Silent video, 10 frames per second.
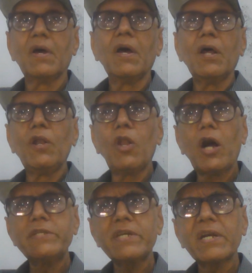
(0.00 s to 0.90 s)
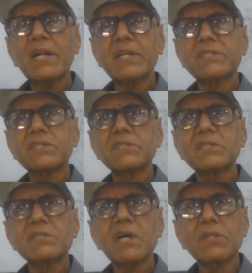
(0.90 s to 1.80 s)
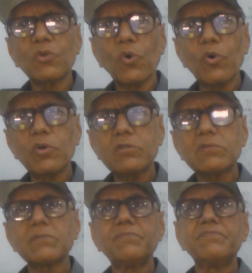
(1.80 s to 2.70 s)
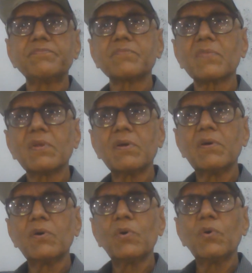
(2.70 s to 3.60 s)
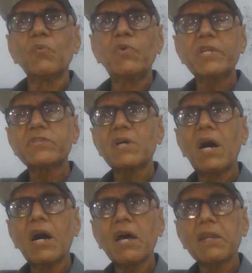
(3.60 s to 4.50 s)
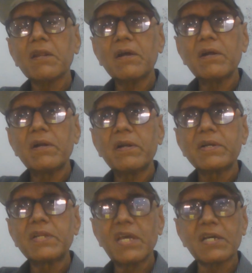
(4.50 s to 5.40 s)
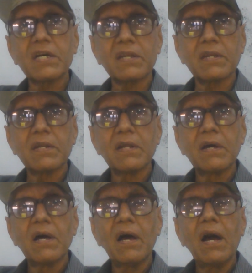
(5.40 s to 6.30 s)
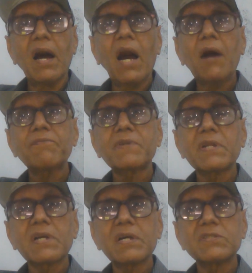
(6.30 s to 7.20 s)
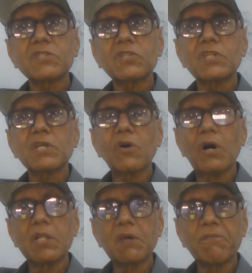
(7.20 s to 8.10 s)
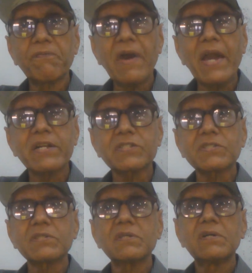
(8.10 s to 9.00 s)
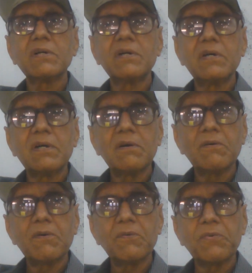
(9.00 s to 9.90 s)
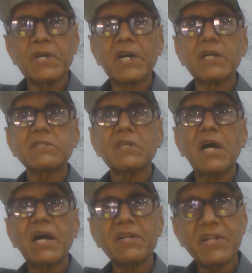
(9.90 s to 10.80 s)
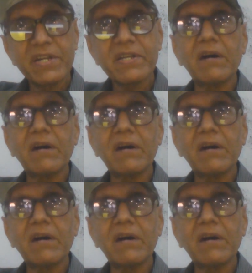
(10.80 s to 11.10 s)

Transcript: Logical decisions are those which are taken after considering all the facts, figures and data,